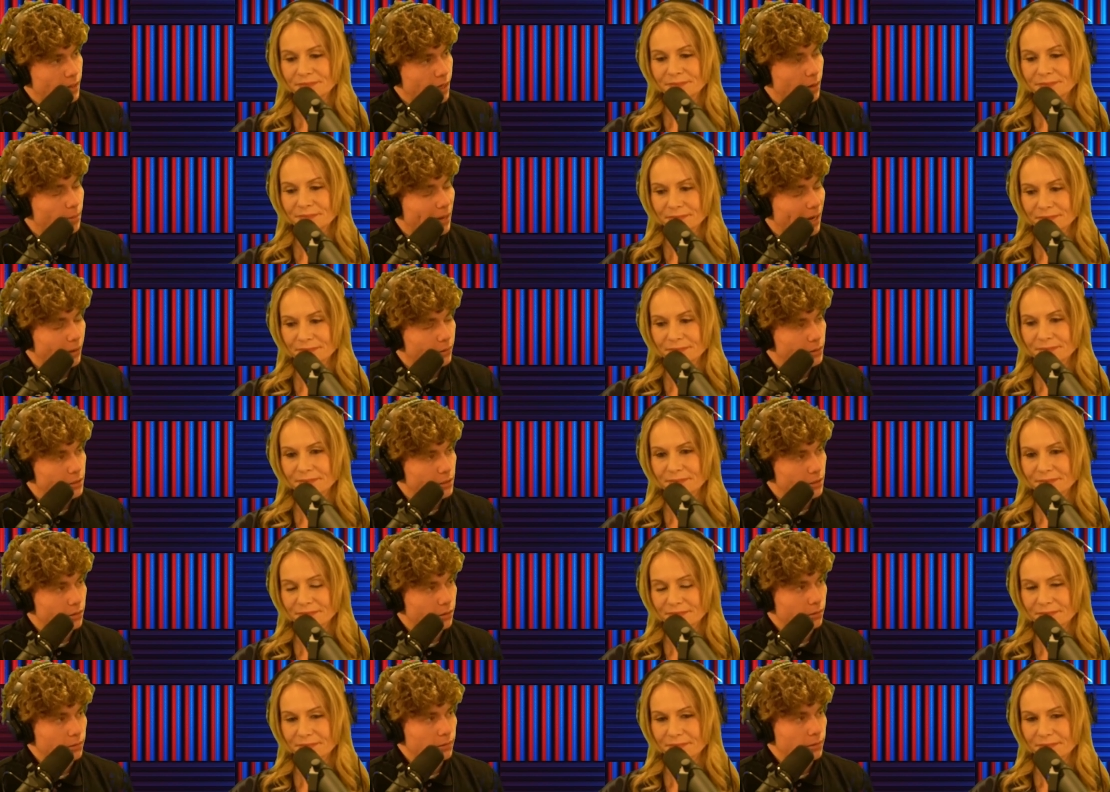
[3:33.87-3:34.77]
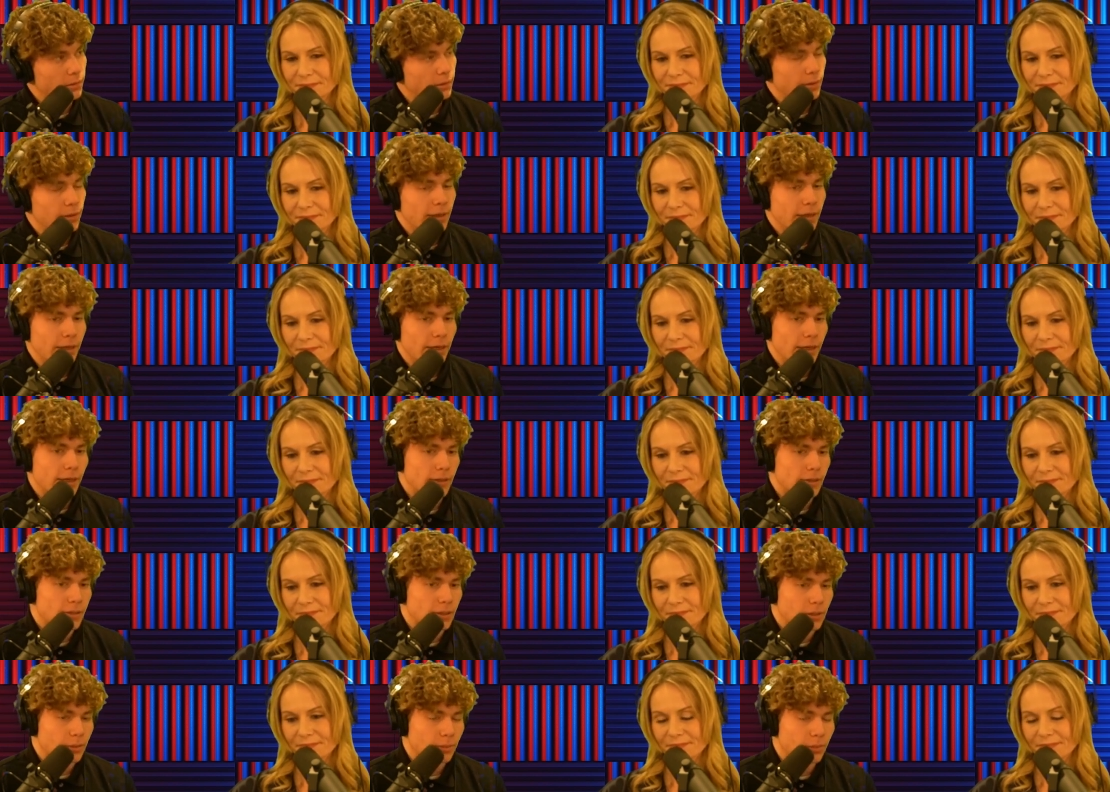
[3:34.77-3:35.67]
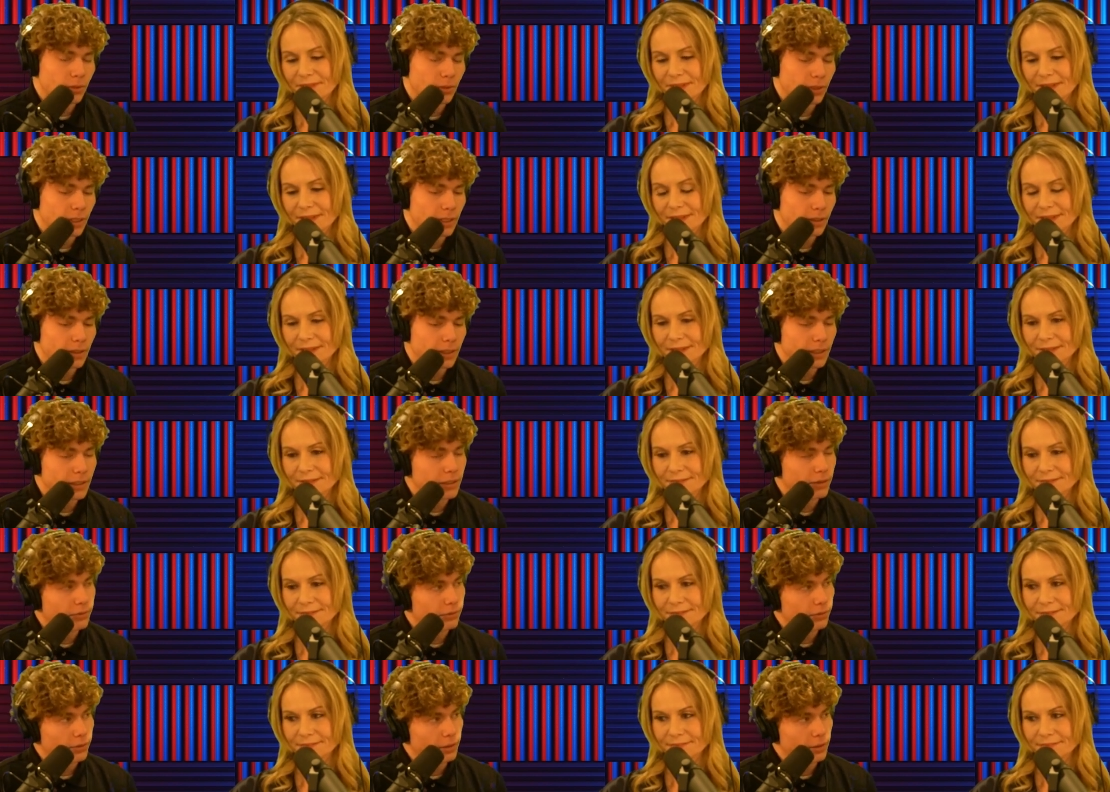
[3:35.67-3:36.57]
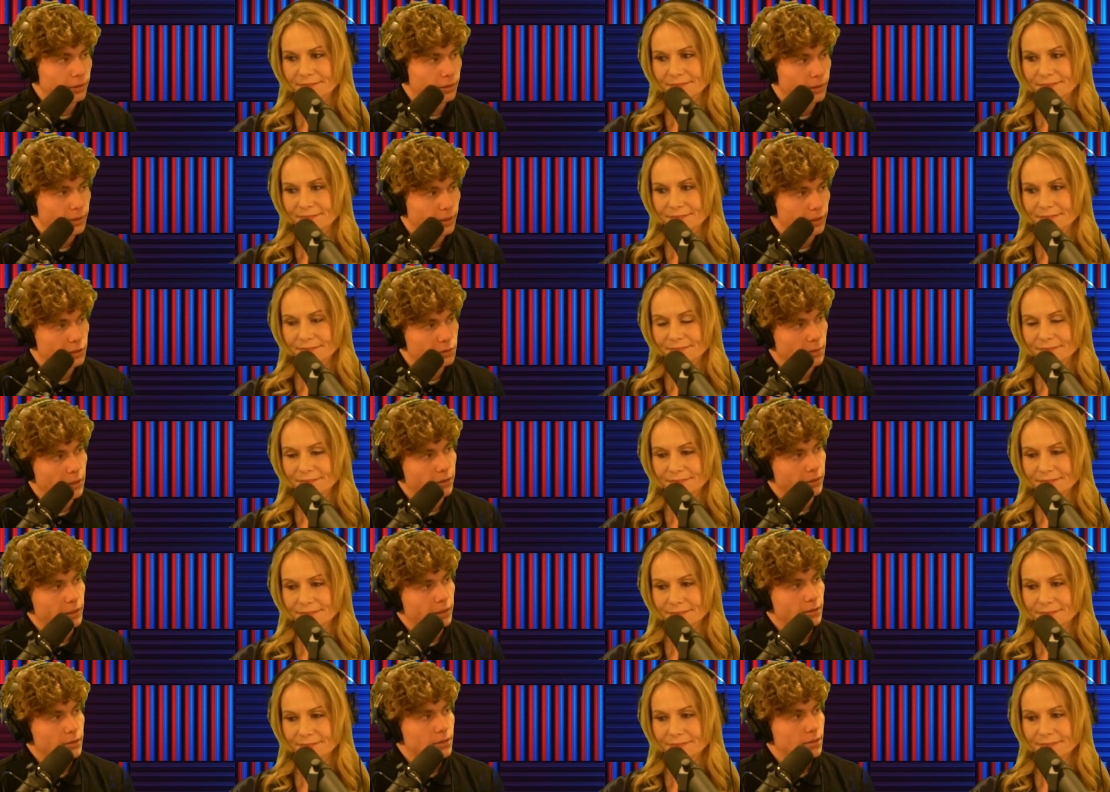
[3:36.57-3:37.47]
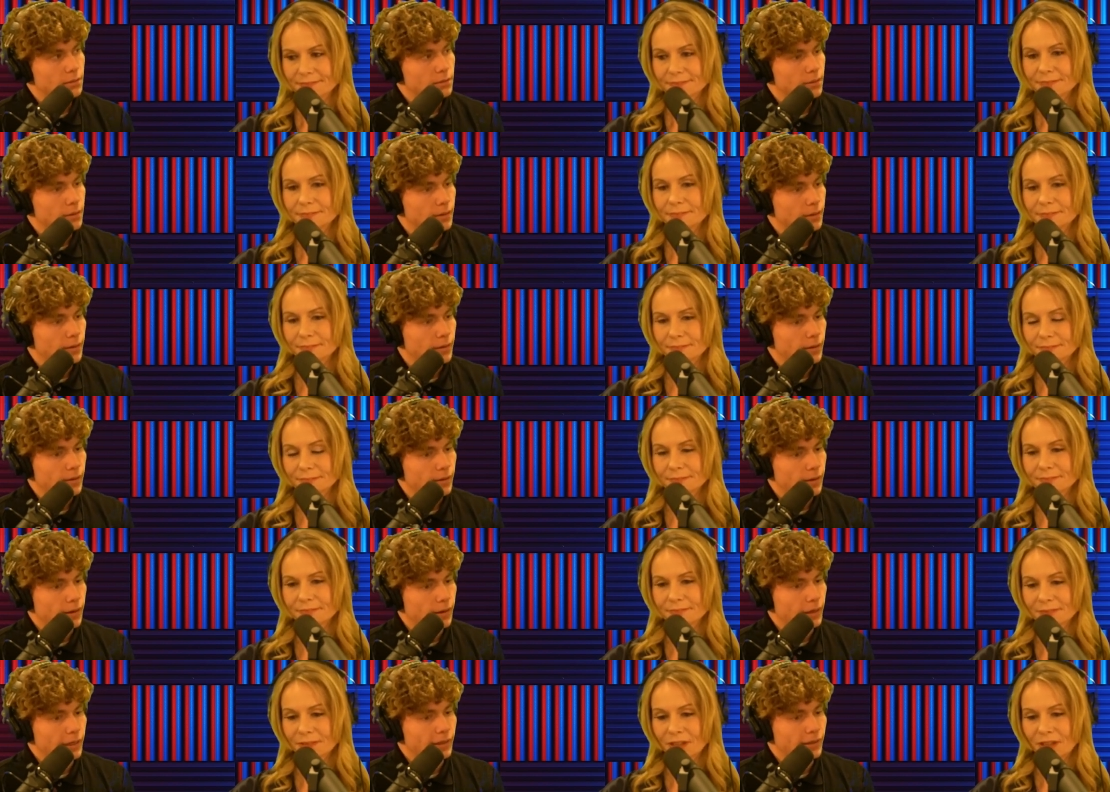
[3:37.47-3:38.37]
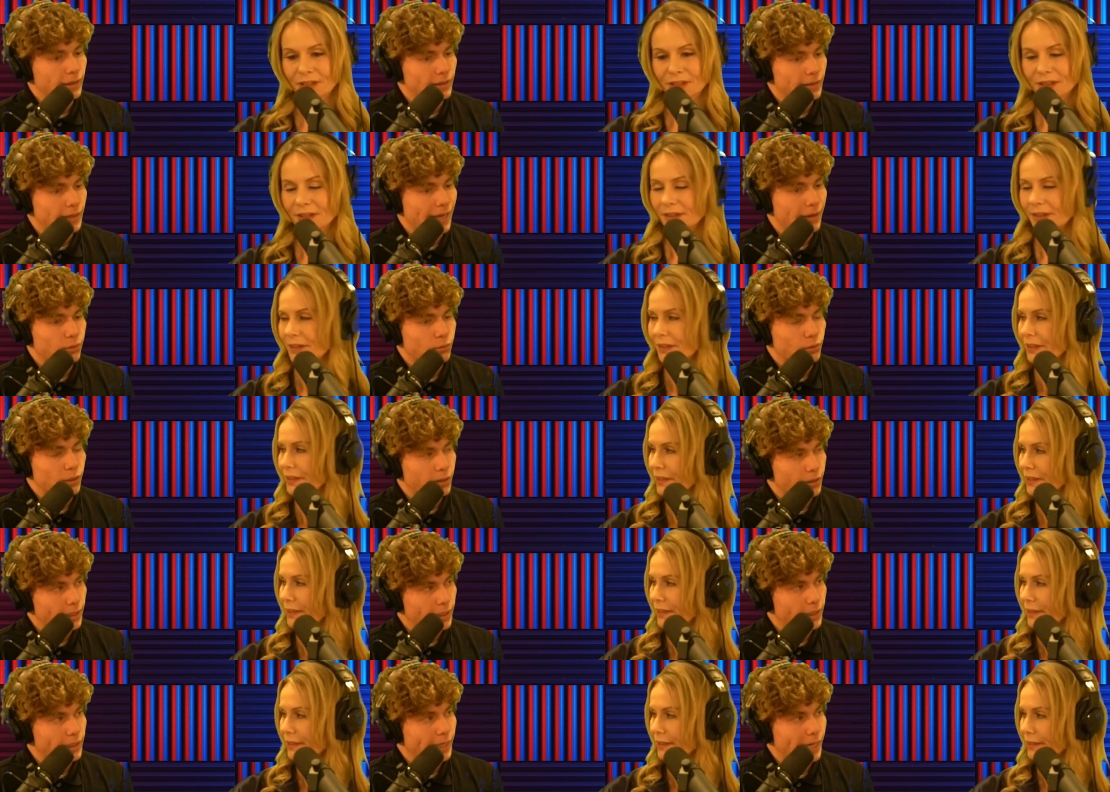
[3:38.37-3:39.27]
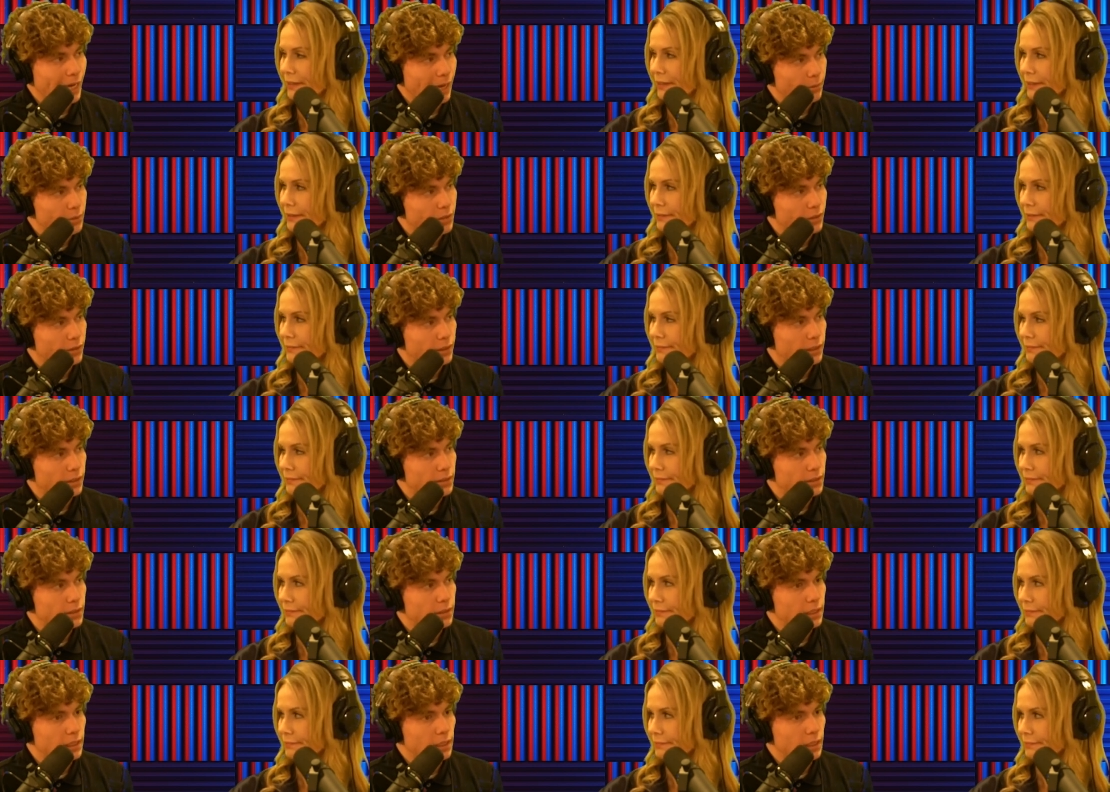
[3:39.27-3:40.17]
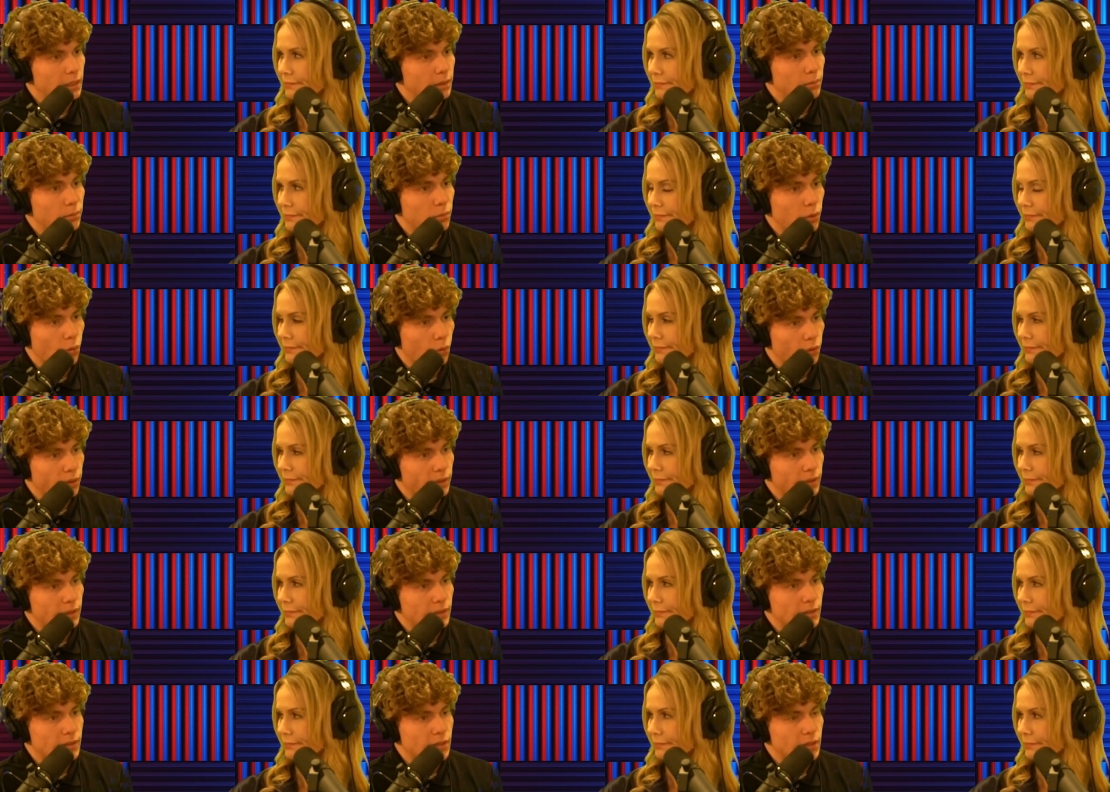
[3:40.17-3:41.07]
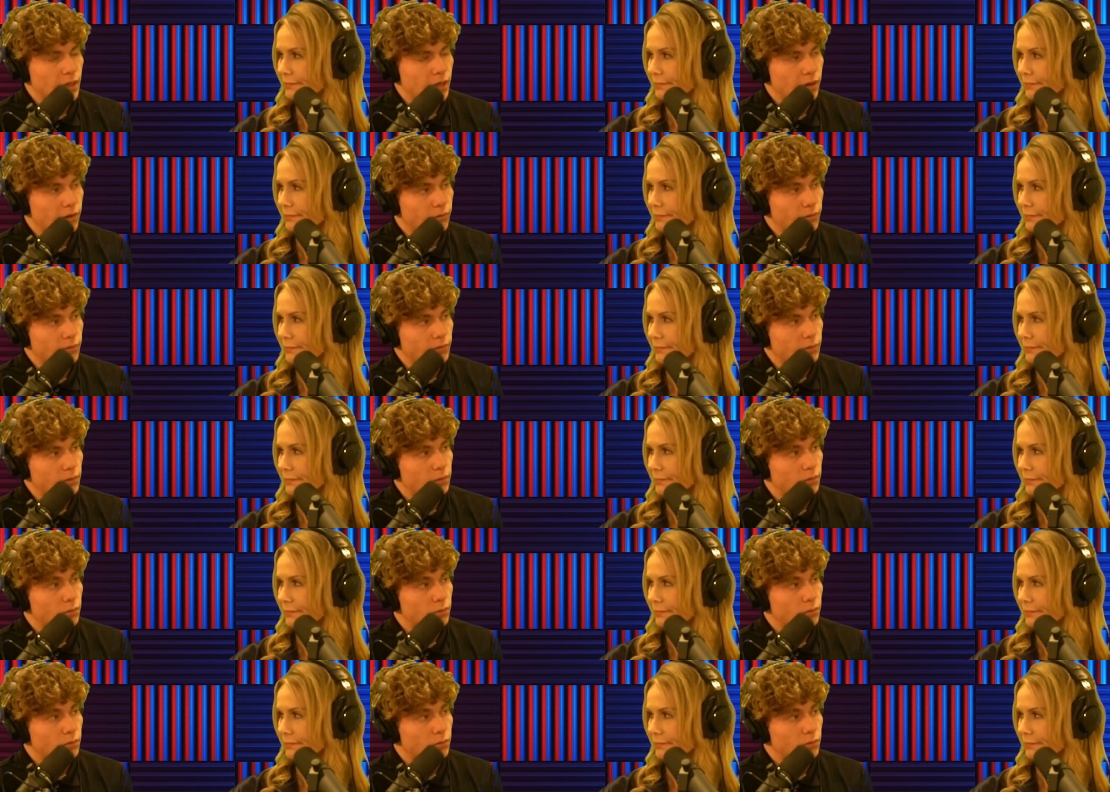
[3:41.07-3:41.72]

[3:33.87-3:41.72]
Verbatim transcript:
Speaker 1: about Dune, it is a completely different experience. Mm-hmm. And I think that really encapsulates the importance of